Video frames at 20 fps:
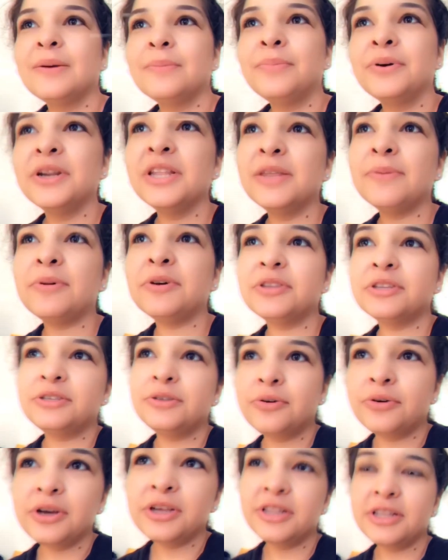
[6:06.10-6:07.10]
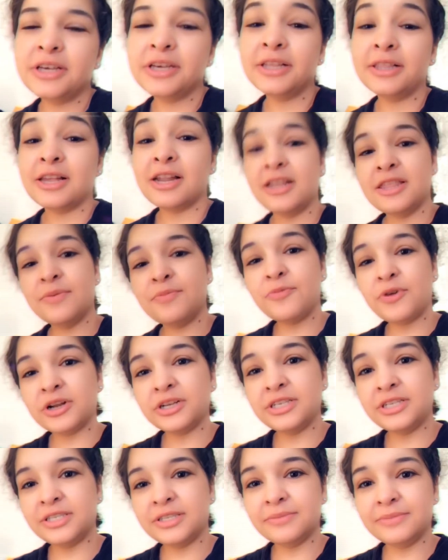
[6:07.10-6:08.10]
putting them on the toilet, letting them
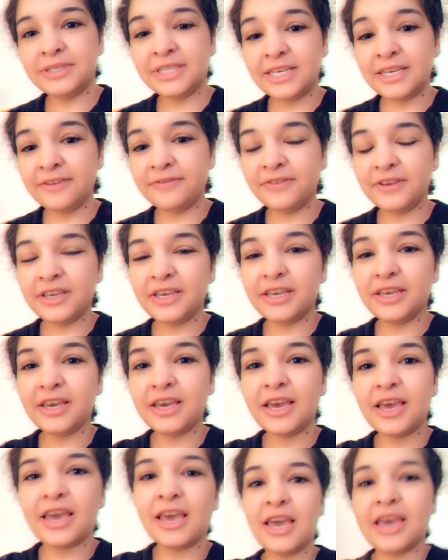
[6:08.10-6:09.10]
watch some TV,